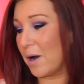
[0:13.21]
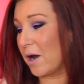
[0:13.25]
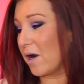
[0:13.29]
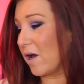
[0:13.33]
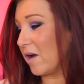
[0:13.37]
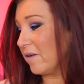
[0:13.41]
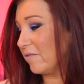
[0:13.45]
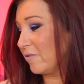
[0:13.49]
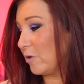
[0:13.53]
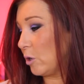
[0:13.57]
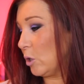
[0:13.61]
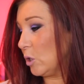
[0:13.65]

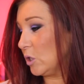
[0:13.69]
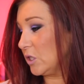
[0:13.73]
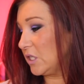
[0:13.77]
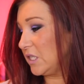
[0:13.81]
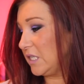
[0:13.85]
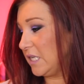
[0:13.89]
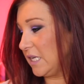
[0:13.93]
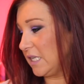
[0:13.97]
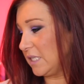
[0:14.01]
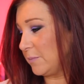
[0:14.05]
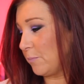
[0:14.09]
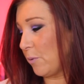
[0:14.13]
But I've got
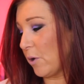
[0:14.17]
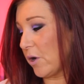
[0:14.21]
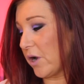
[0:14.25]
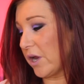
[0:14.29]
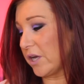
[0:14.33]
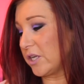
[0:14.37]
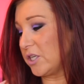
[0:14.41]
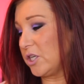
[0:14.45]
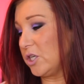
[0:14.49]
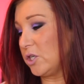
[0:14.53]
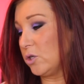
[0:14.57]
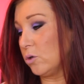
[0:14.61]
six
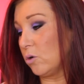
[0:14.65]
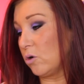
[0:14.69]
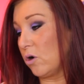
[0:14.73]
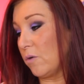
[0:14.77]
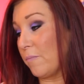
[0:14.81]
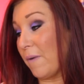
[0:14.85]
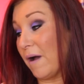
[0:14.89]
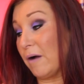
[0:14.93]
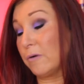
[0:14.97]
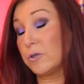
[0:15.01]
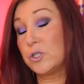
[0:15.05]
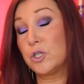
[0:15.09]
products to
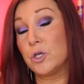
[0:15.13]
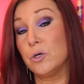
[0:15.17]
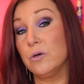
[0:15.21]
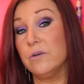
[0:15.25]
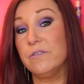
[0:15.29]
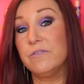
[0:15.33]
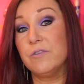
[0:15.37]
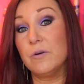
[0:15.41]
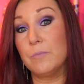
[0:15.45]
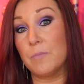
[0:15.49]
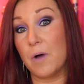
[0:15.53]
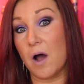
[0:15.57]
talk about.
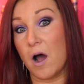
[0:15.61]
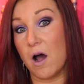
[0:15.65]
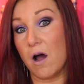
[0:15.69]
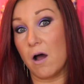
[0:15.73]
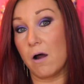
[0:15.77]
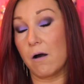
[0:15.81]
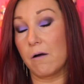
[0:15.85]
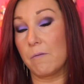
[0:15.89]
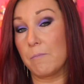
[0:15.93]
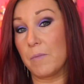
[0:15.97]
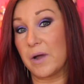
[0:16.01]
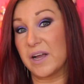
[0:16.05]
Two of them
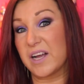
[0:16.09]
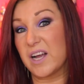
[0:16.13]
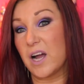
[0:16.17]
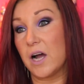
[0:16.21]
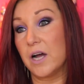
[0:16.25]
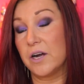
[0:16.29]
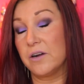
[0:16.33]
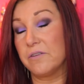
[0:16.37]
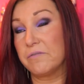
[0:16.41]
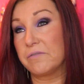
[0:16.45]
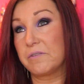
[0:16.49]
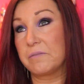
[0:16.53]
are my
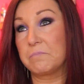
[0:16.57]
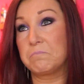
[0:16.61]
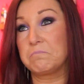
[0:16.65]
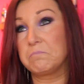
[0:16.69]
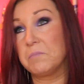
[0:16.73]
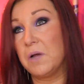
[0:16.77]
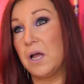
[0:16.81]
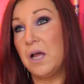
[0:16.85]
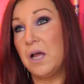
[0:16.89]
kind of